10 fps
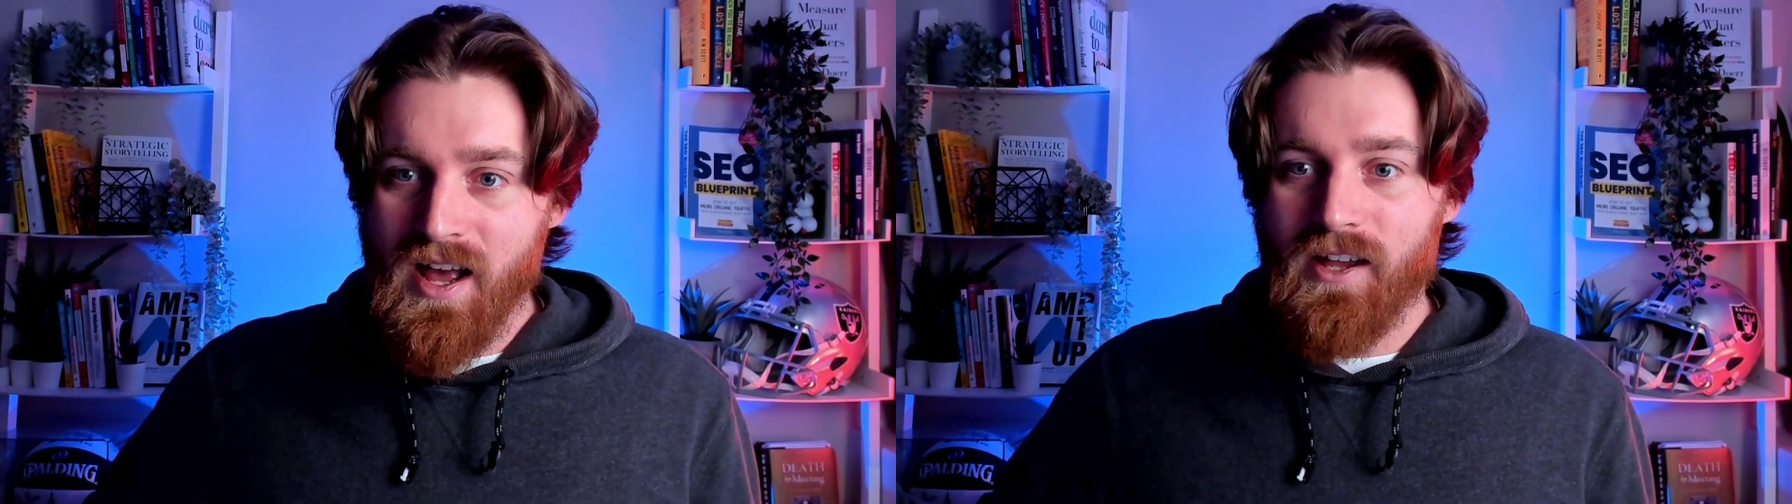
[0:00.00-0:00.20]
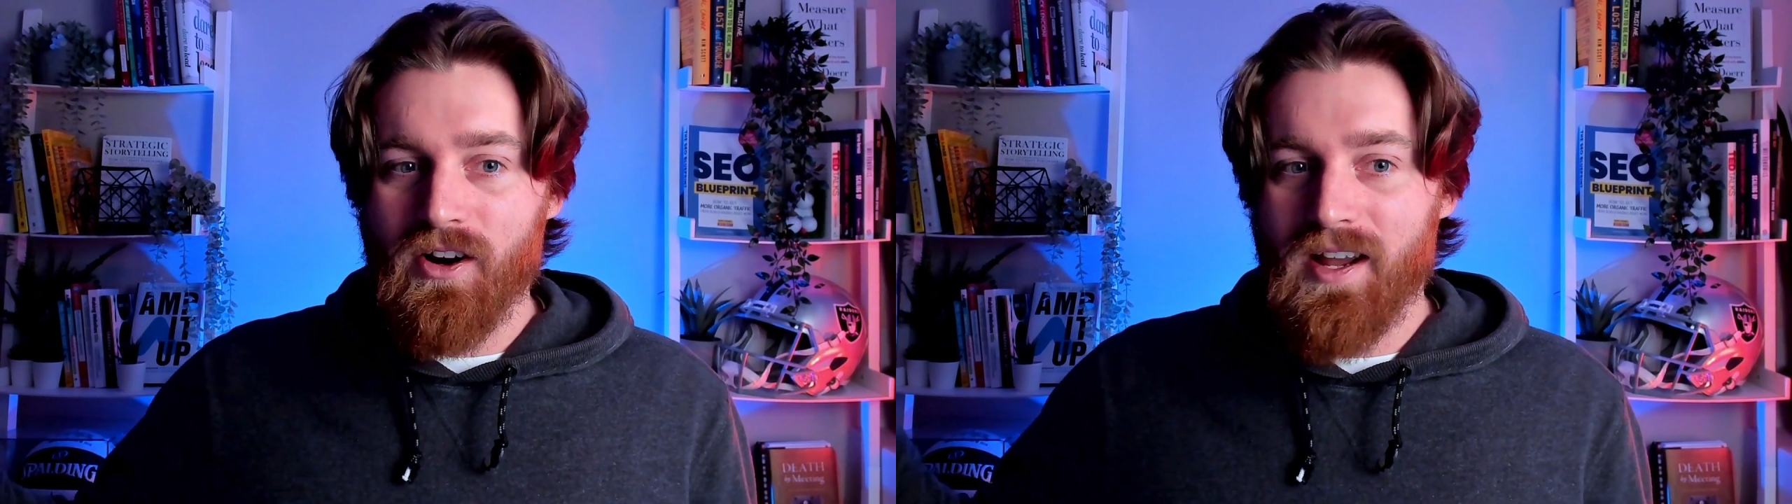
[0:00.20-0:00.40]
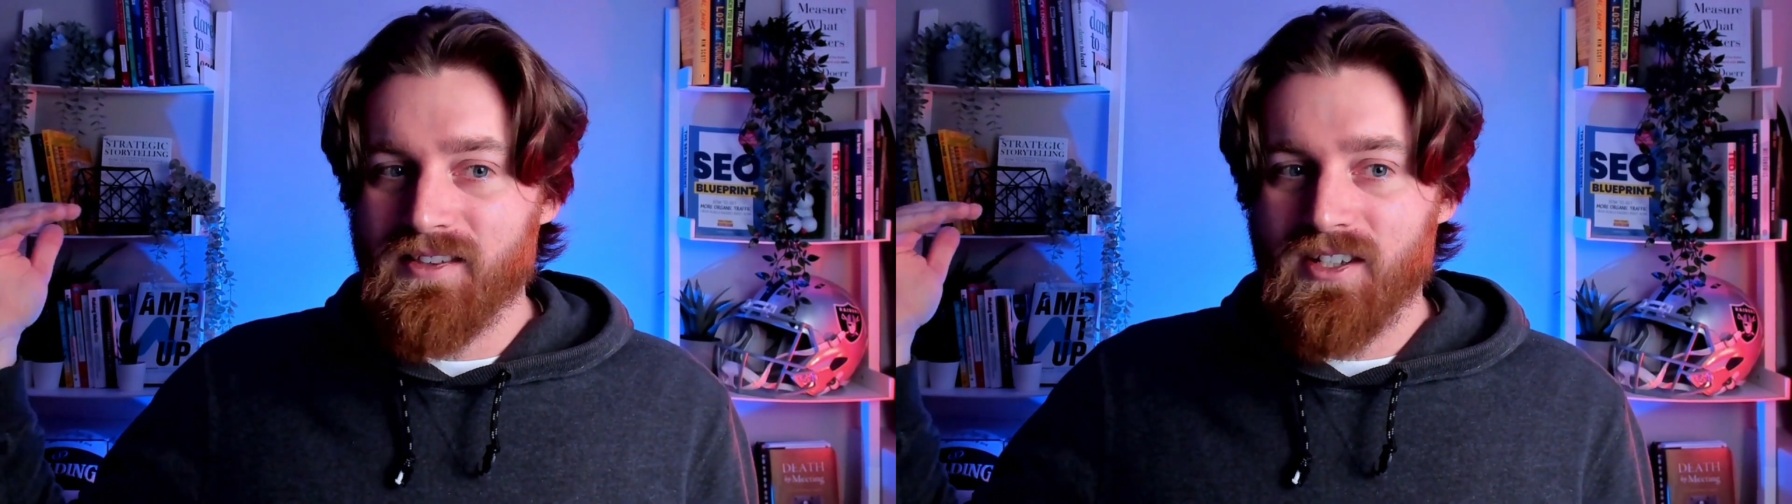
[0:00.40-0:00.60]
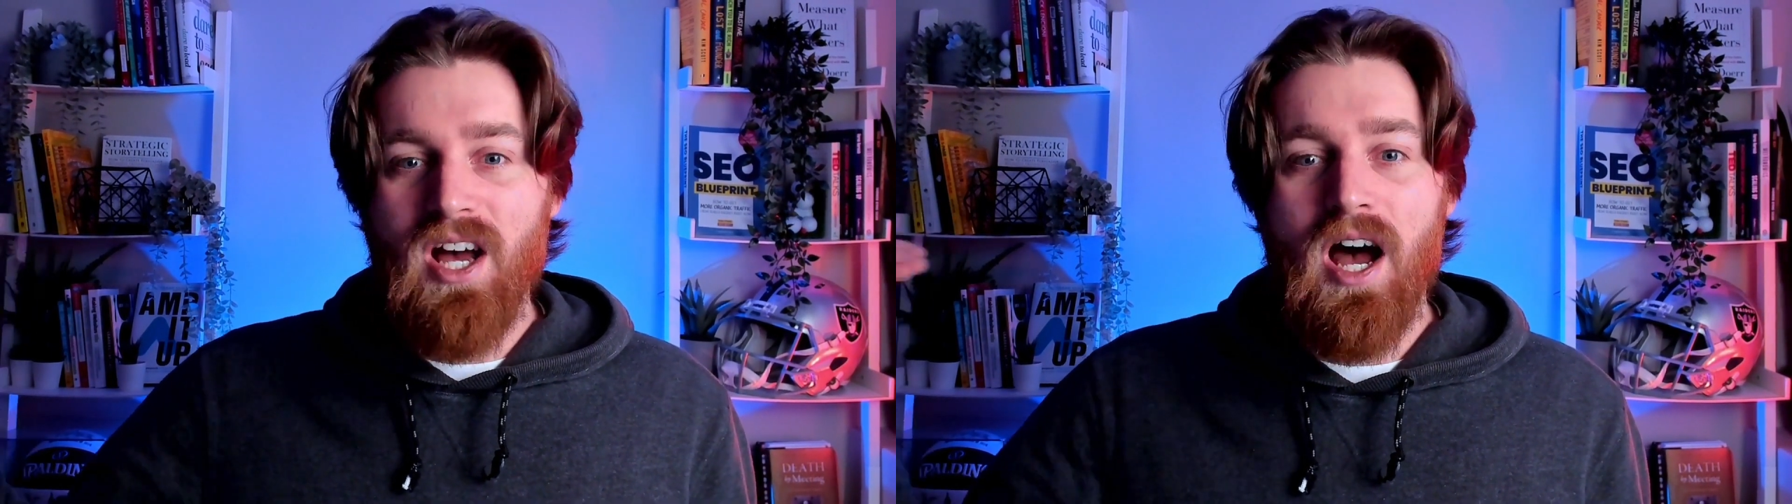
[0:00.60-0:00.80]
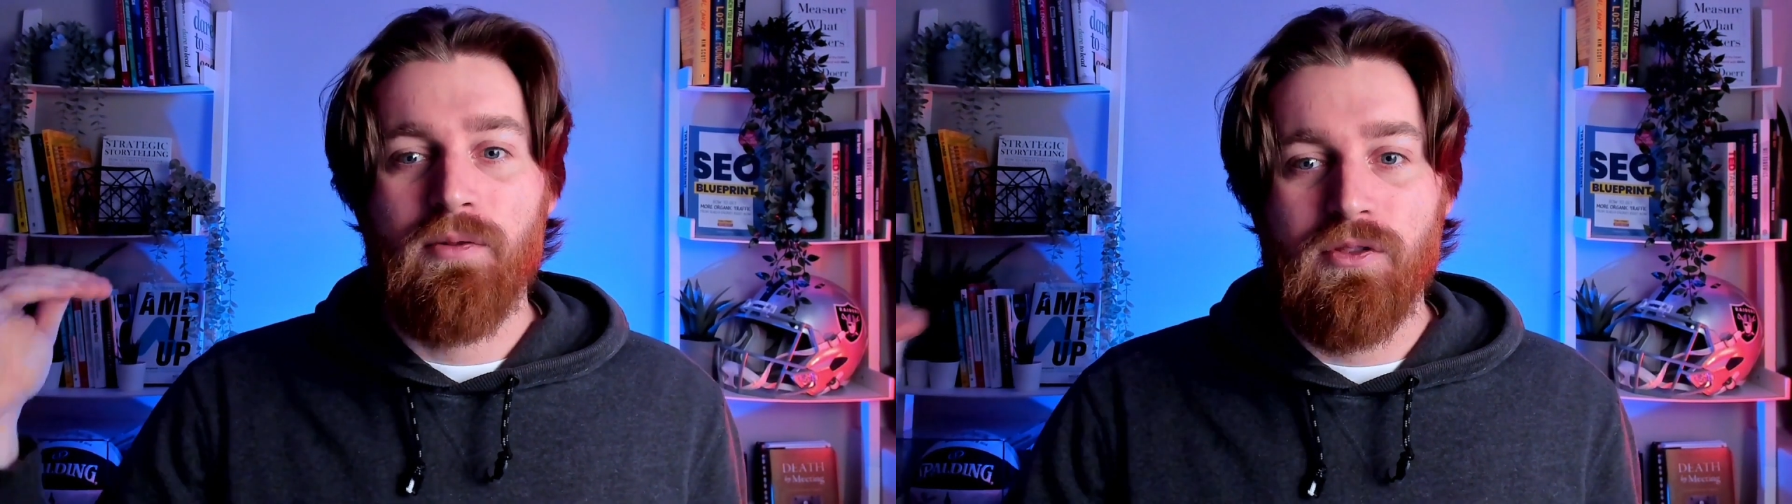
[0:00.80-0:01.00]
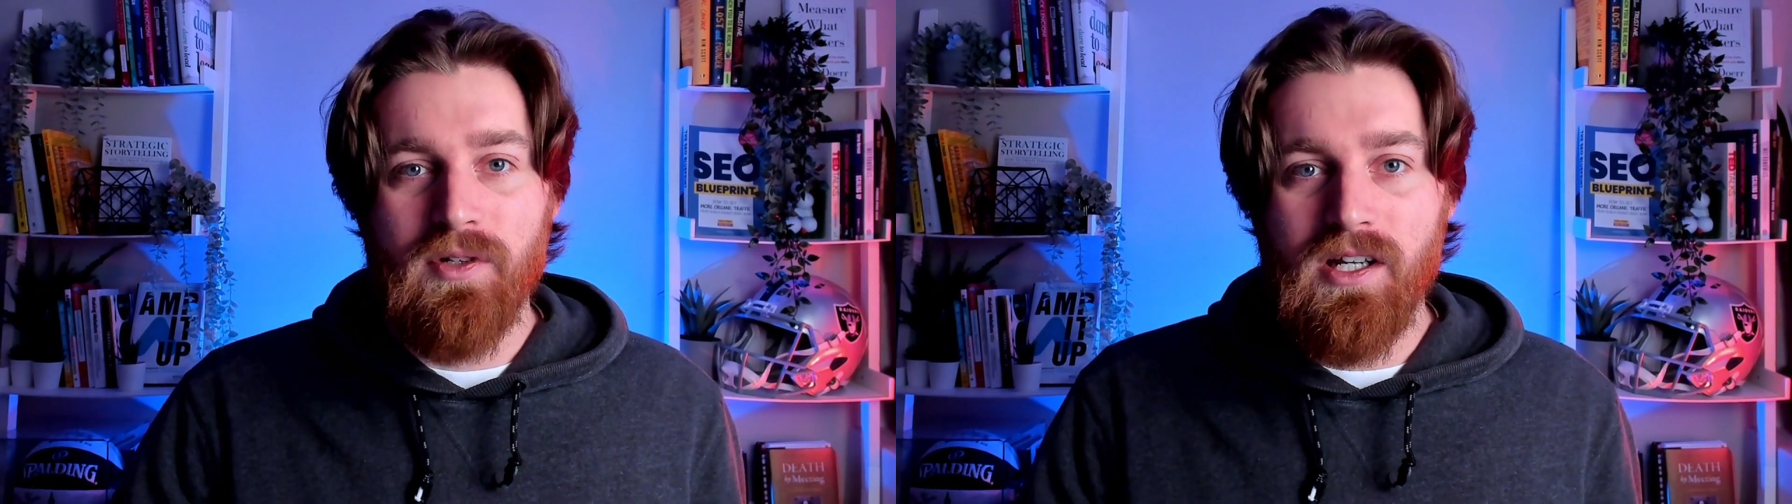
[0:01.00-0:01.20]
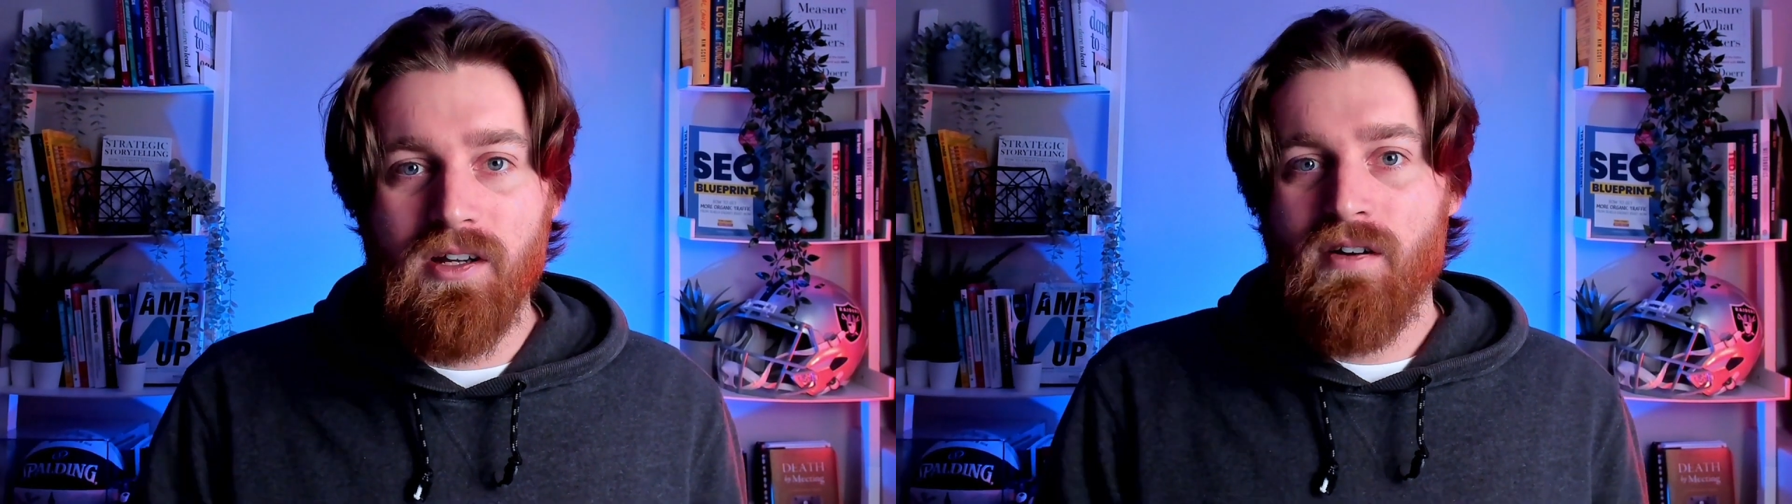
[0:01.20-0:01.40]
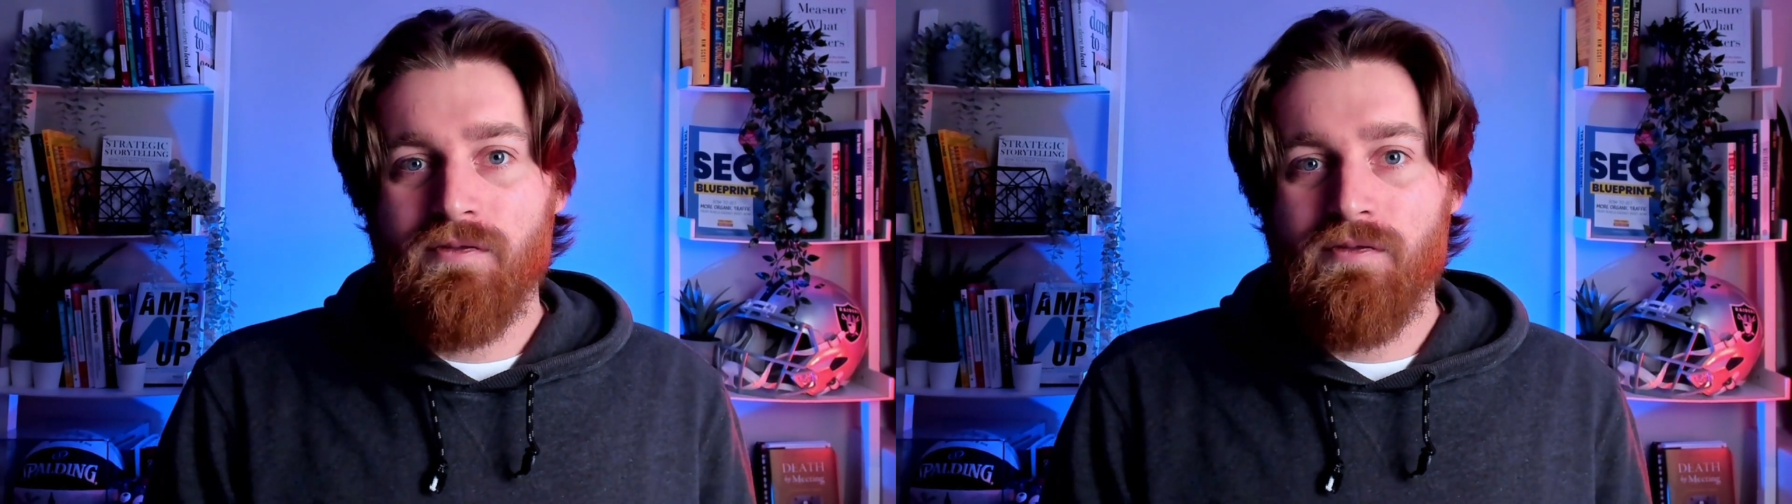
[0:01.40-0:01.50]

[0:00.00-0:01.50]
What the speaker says: They're in the top 3